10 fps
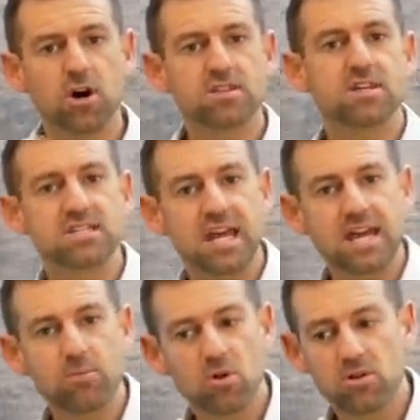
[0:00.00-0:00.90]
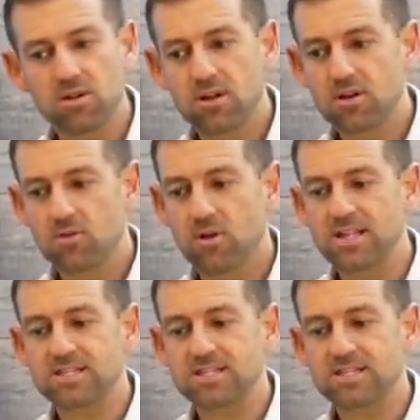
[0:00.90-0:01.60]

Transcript: on the table, right?